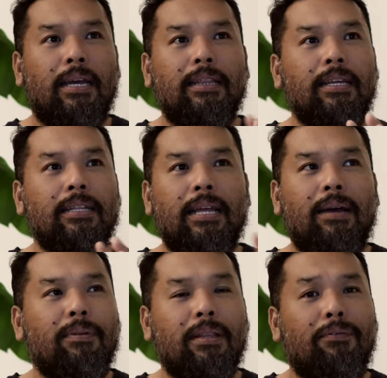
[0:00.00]
I think it
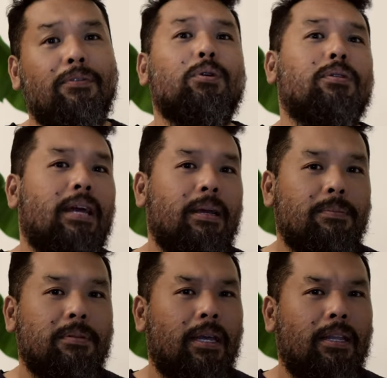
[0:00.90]
happened a few
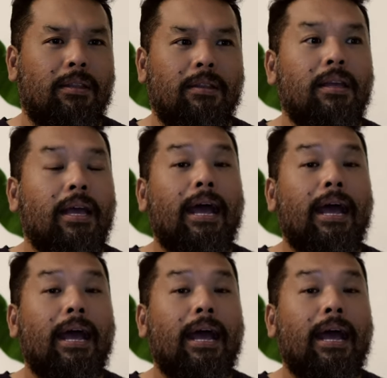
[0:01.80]
times and